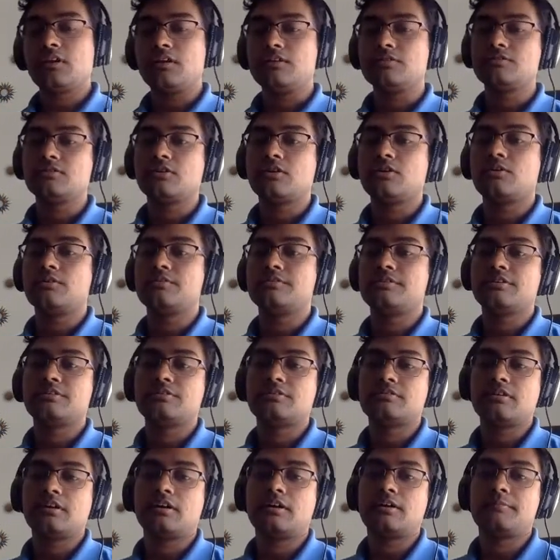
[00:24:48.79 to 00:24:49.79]
So
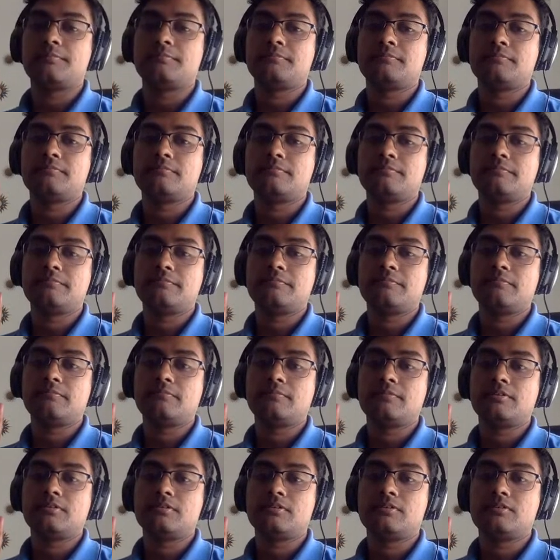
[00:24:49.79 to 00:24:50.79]
just
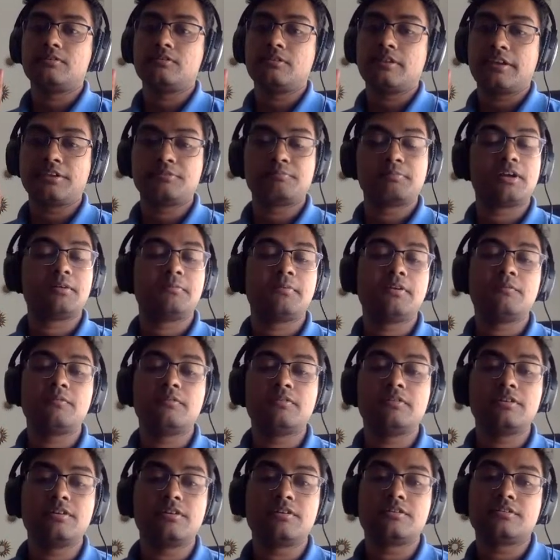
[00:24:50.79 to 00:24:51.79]
experiment
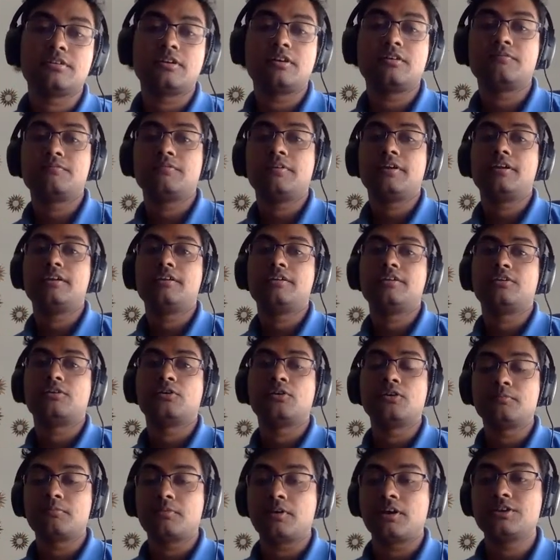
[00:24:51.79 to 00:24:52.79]
yourself in your
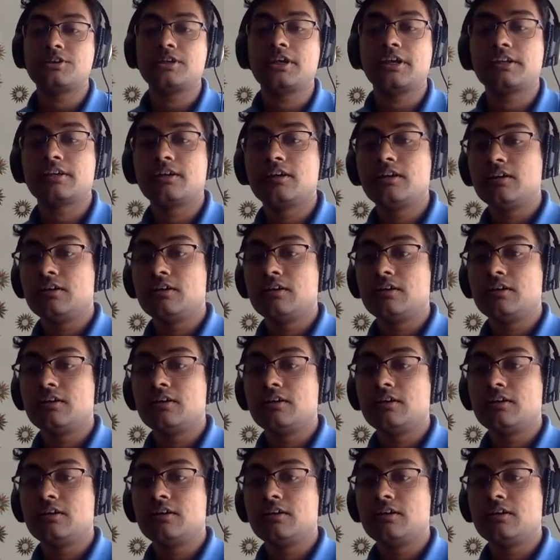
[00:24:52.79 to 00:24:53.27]
own project.